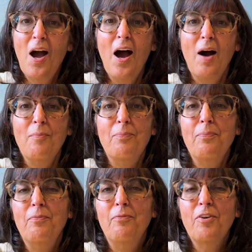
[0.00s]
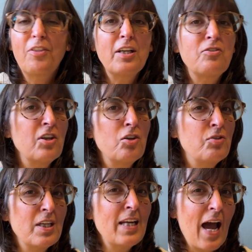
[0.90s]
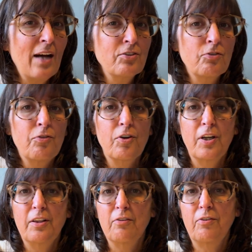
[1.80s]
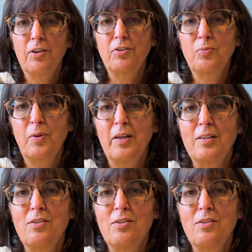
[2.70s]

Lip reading: um, for things that you didn't ask for in the first place.